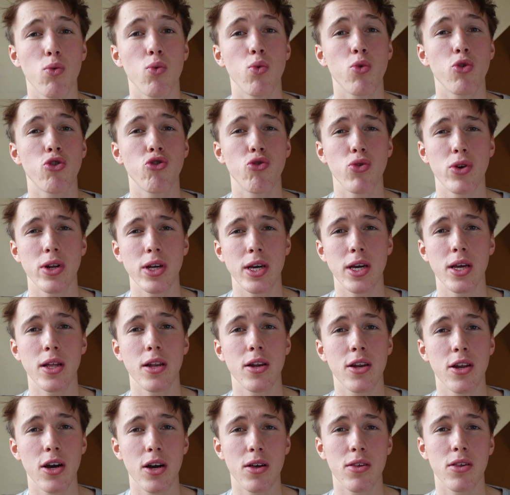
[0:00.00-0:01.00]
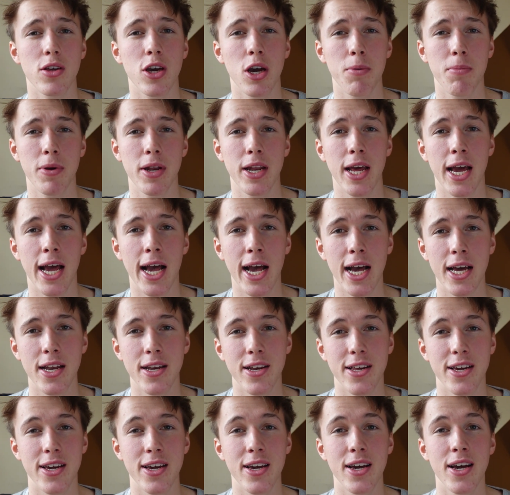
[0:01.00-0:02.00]
which really does come in
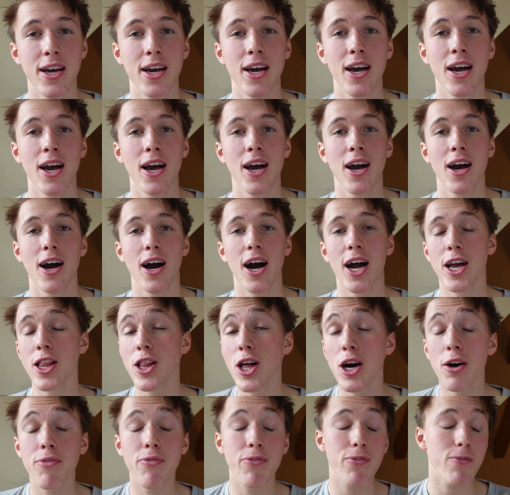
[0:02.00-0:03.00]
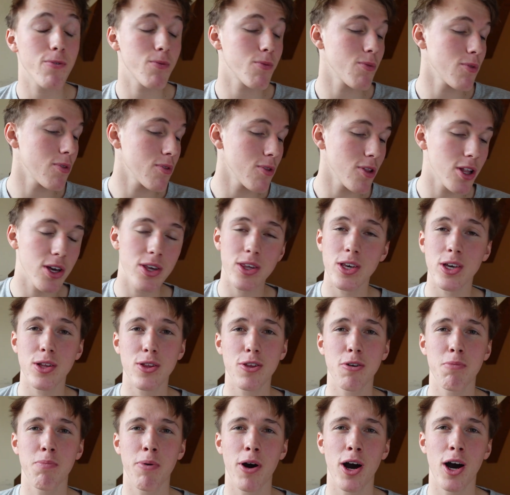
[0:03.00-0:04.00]
handy. I love listening
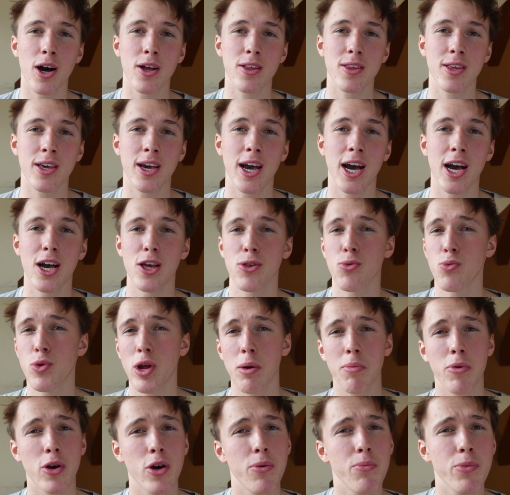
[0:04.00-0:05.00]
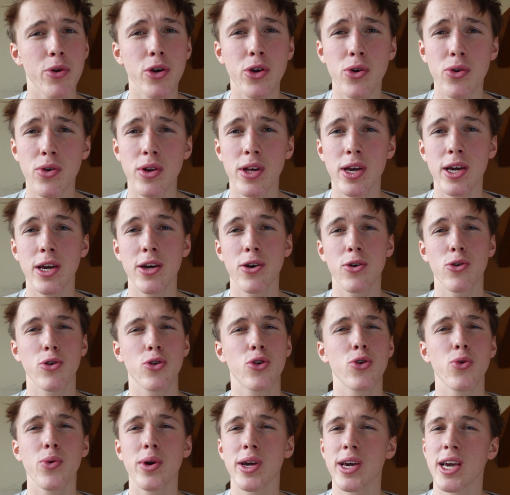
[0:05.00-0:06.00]
to podcasts when I'm commuting or
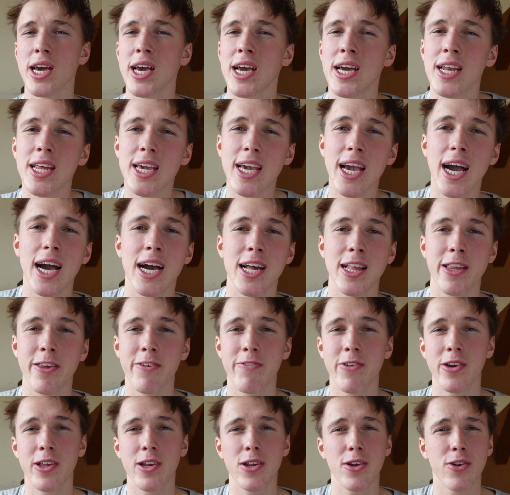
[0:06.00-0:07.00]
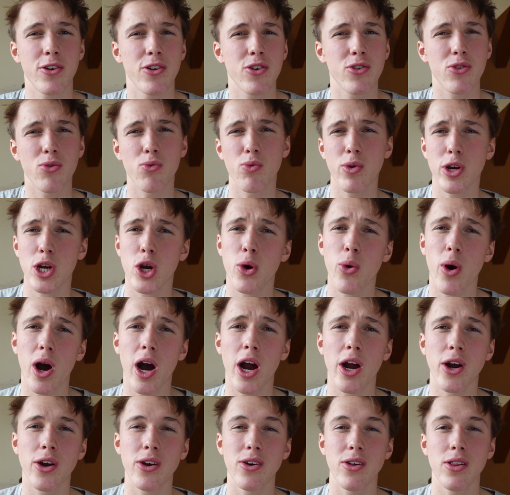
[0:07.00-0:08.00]
doing any activity that doesn't
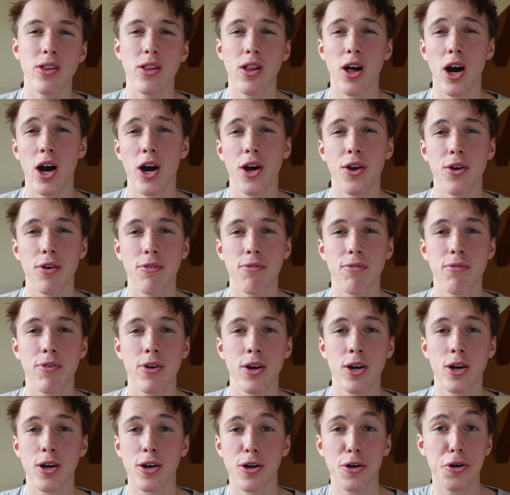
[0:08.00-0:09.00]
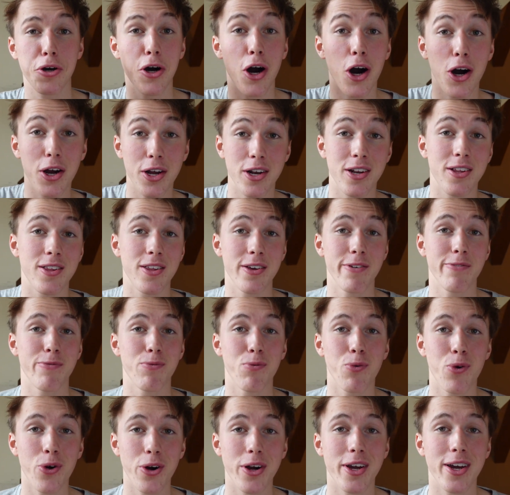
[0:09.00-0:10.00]
require a lot of cognitive
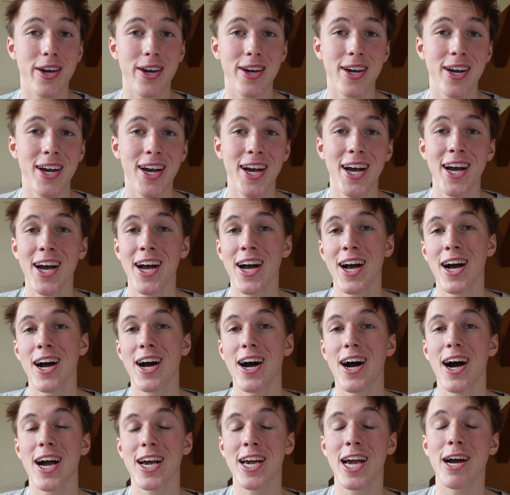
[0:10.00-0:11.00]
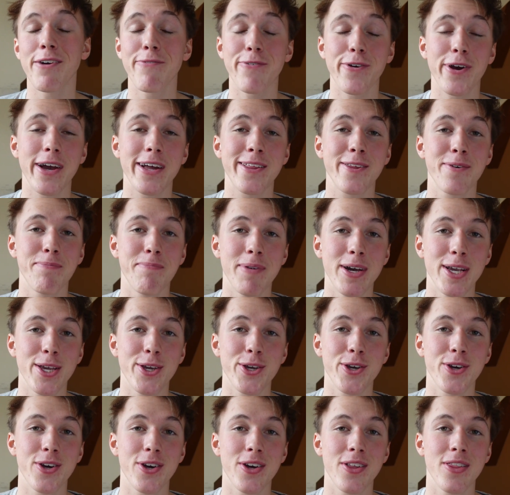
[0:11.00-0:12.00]
work. I can't forget to
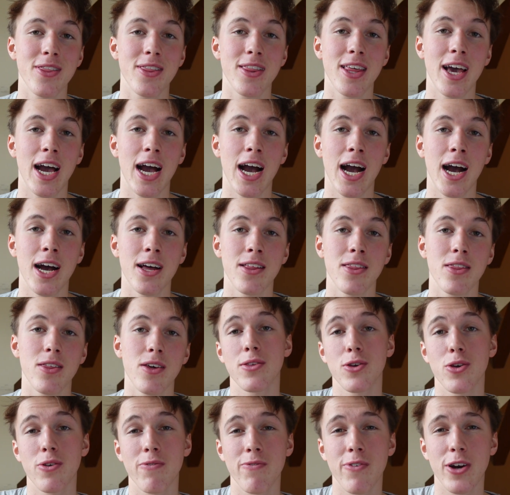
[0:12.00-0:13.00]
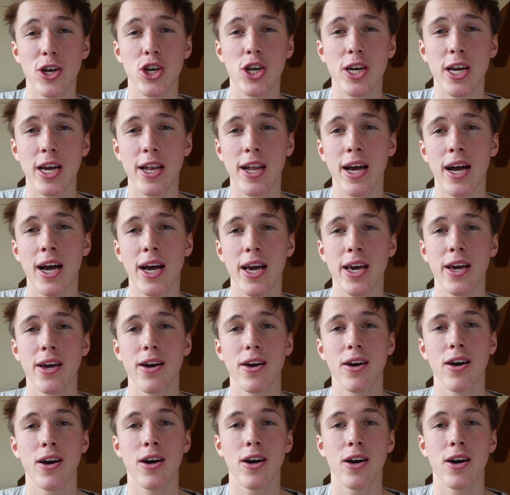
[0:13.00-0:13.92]
mention that Vašek and I